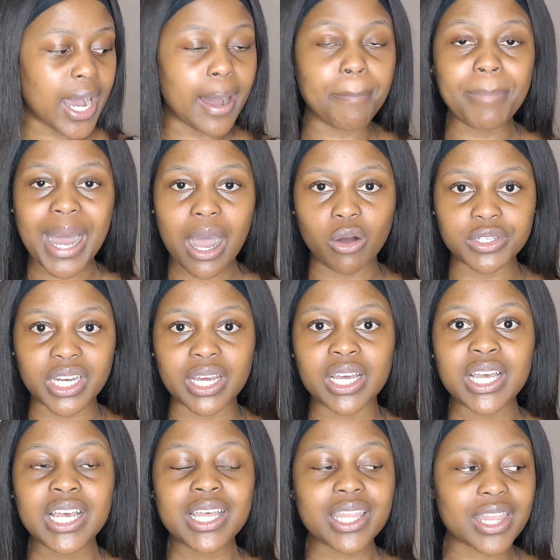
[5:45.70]
powder.
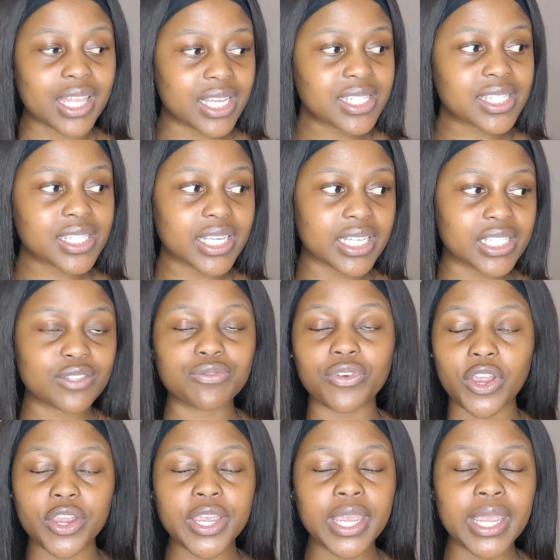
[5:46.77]
This is
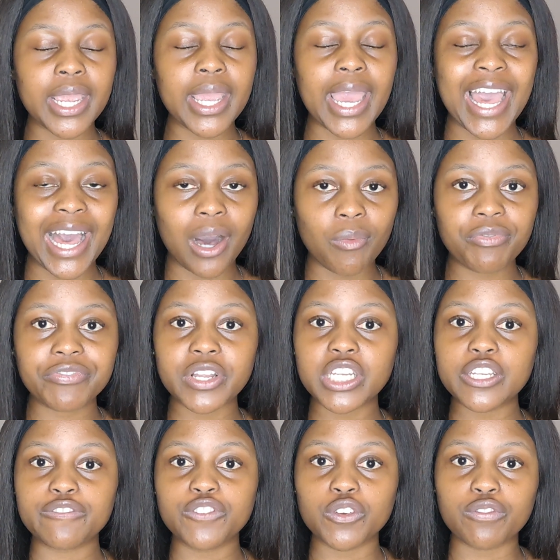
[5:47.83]
very helpful
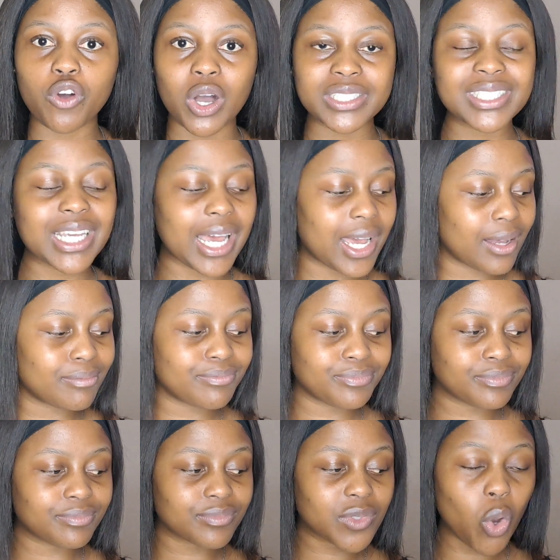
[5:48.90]
if you've got
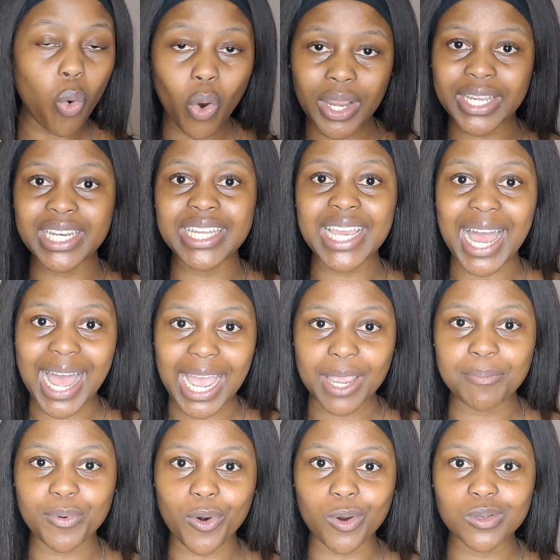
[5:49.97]
oily
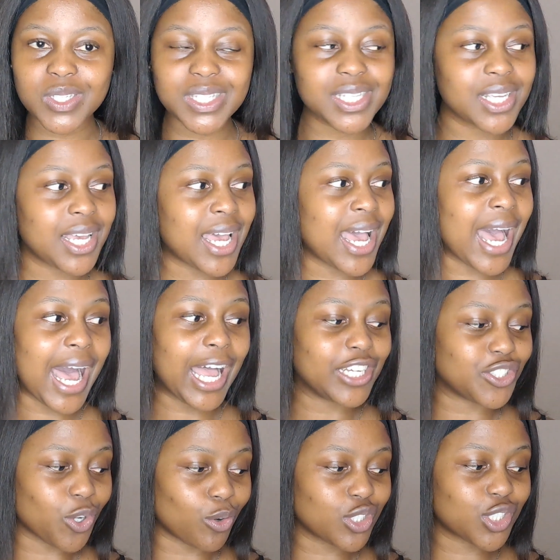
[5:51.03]
eyebrows. I
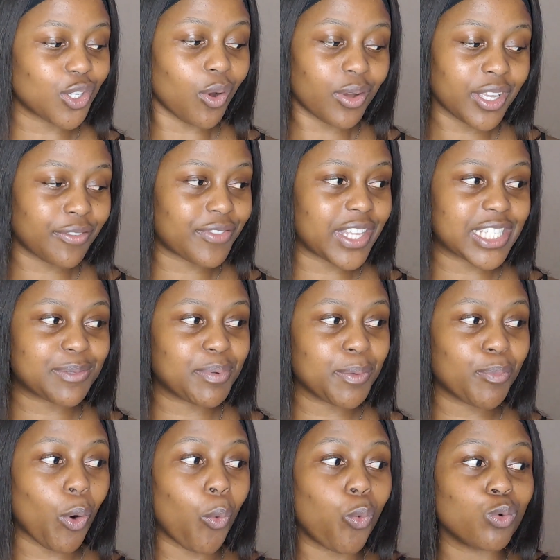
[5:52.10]
don't know if there's
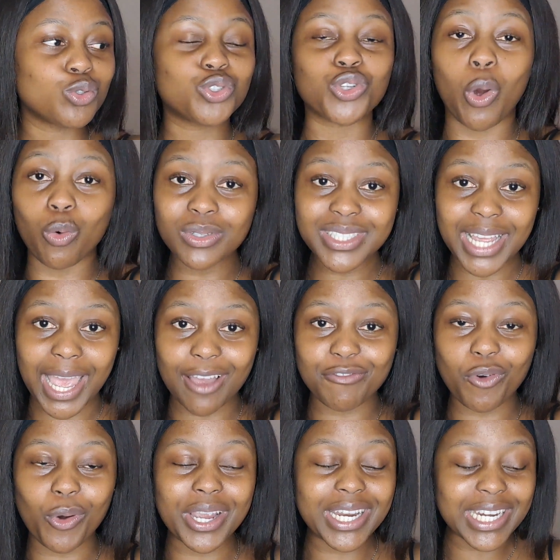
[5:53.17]
people who don't have
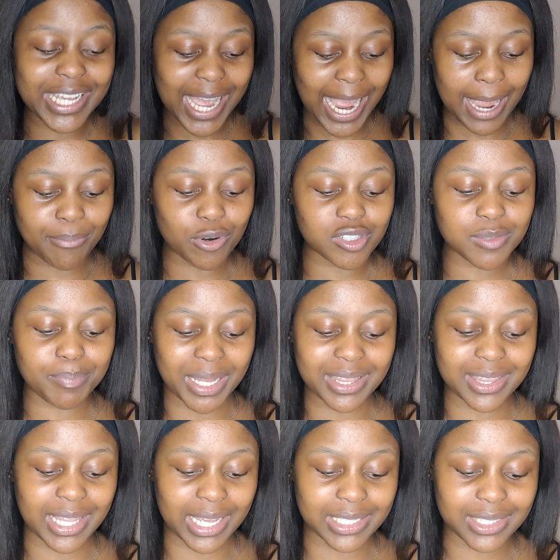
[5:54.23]
oily eyebrows, but
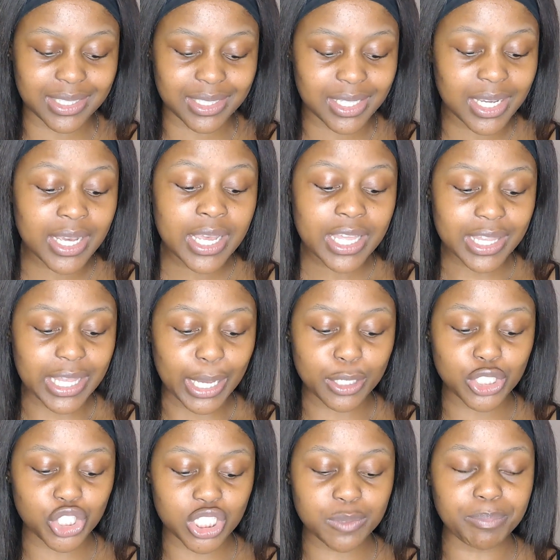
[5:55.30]
that
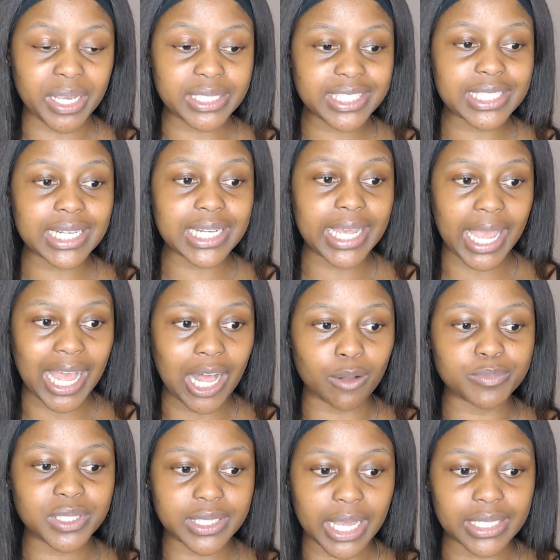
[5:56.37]
just basically
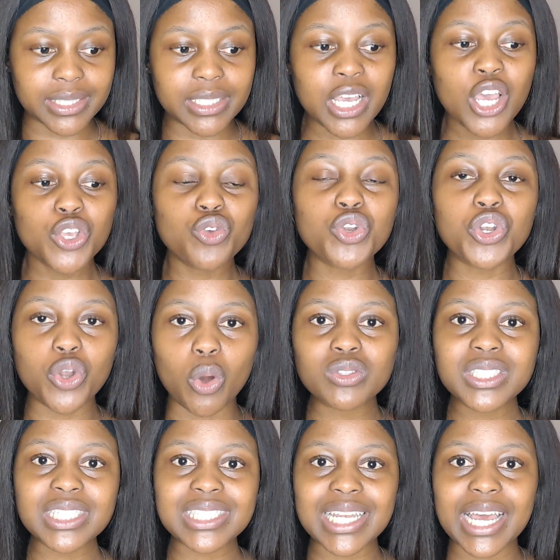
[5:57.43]
helps. That you'd
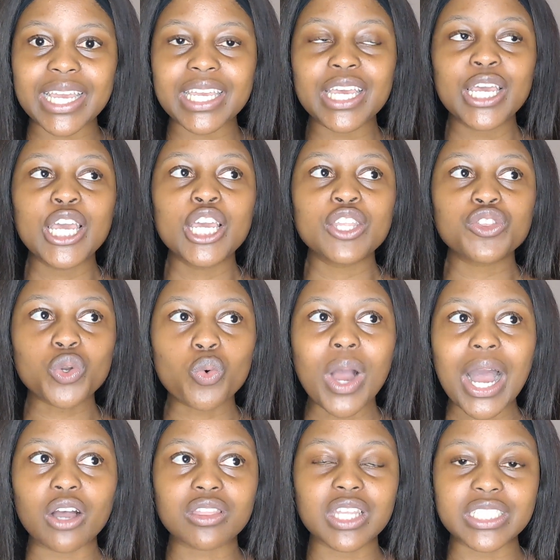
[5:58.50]
notice like
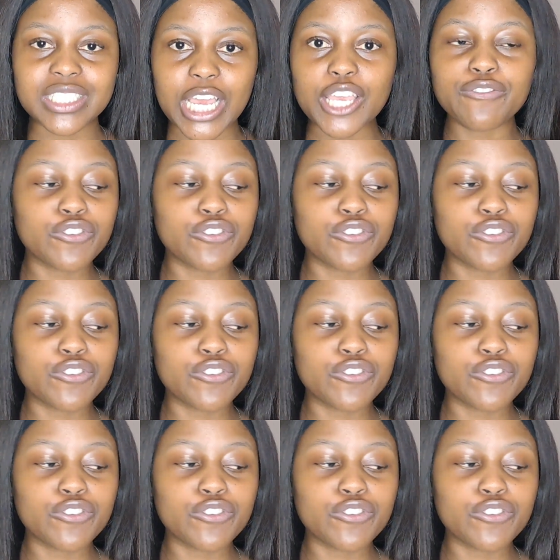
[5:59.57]
throughout the day, if